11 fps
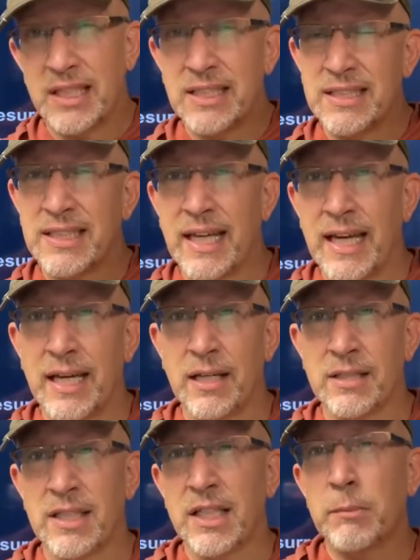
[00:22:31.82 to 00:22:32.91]
into
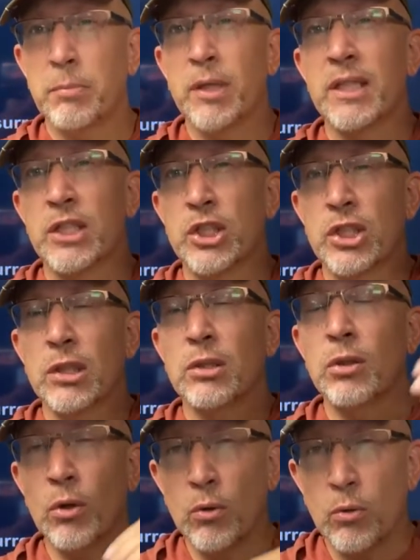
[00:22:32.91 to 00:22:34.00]
chaos. He could bring
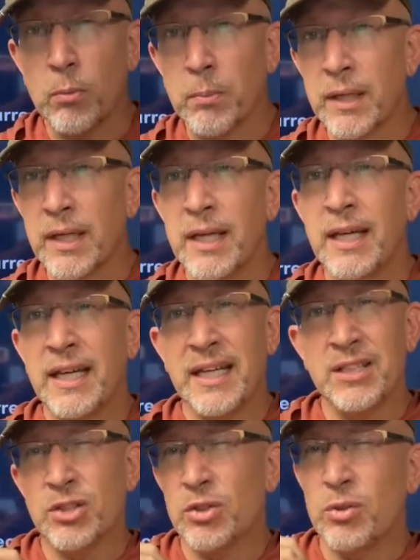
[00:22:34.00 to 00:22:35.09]
shalom
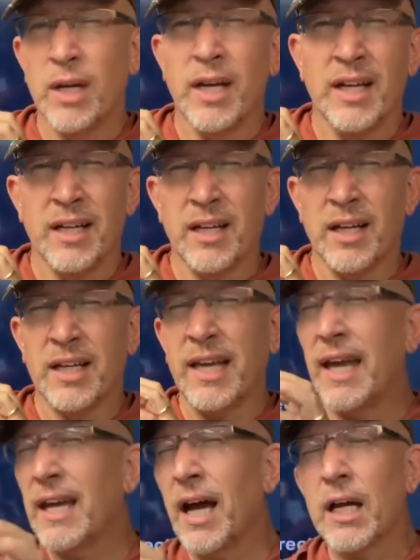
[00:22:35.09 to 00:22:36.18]
into uh,
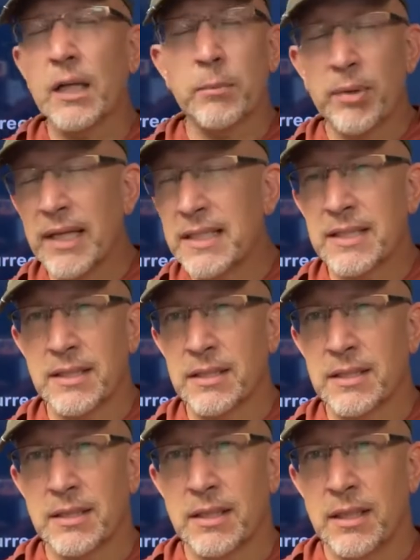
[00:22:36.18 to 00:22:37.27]
chaotic places.